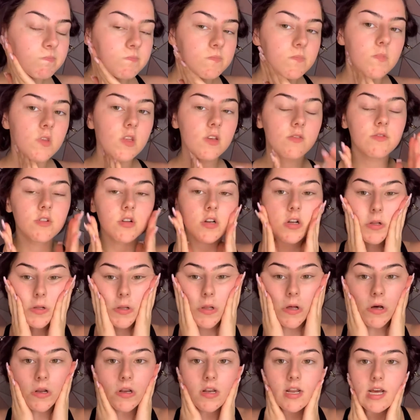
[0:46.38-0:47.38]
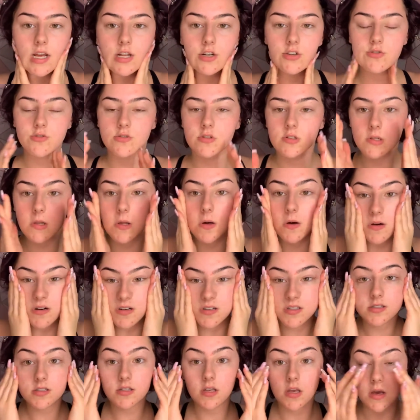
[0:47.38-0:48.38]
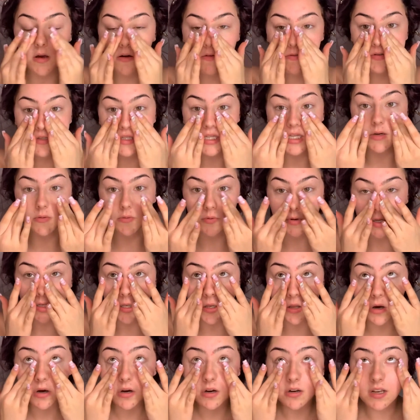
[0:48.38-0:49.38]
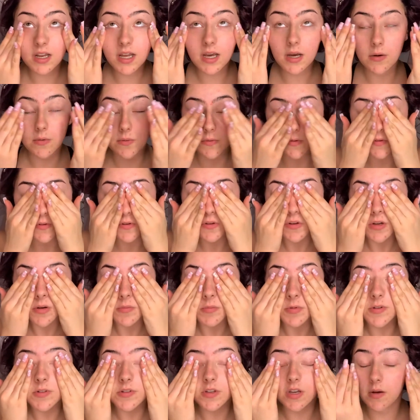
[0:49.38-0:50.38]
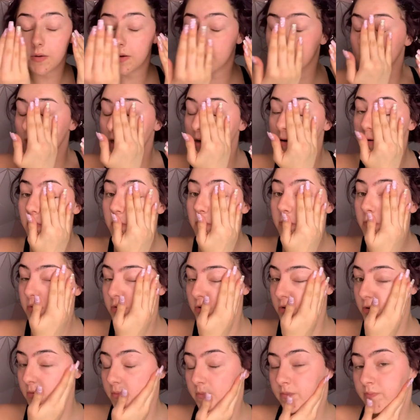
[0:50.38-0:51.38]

So I've done a lot of natural looks. Obviously we're in lockdown, so nobody's going out, but